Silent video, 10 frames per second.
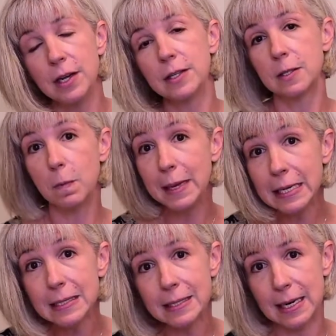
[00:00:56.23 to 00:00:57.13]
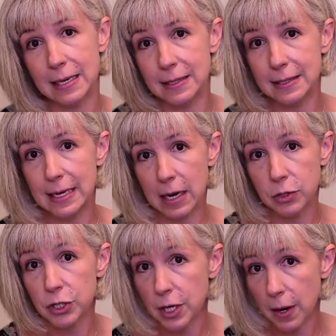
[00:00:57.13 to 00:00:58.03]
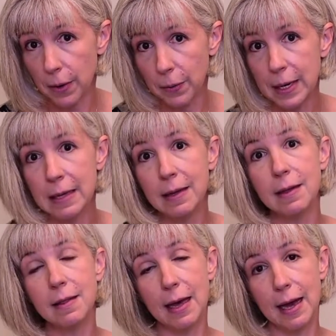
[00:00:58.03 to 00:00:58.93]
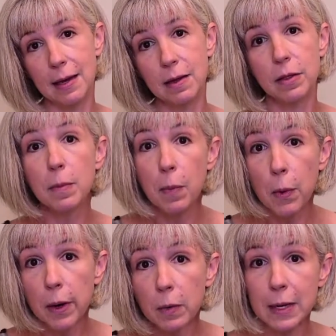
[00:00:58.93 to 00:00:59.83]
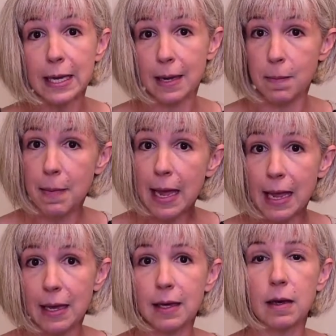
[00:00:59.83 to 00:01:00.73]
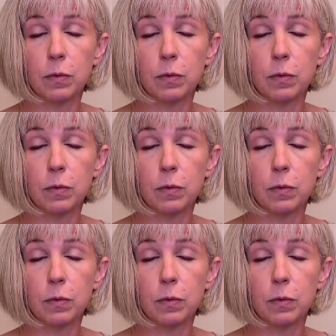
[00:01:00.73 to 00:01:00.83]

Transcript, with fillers: So many studies now show that the more we can make